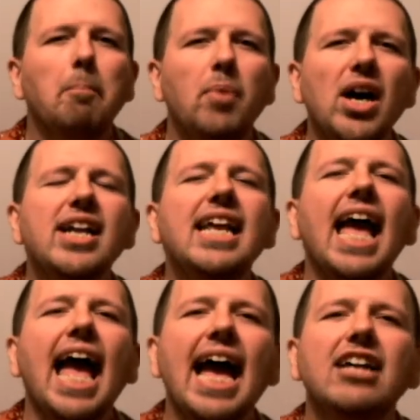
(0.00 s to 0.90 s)
but
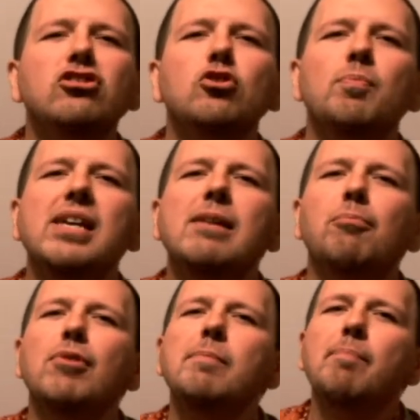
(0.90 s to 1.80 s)
it had to be
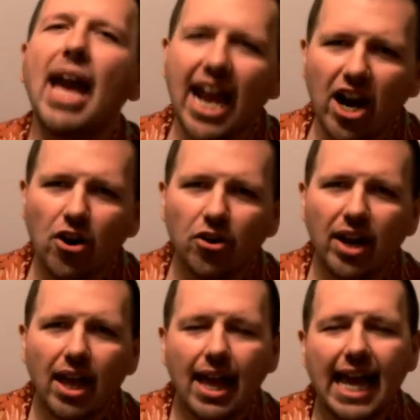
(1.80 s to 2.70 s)
prepared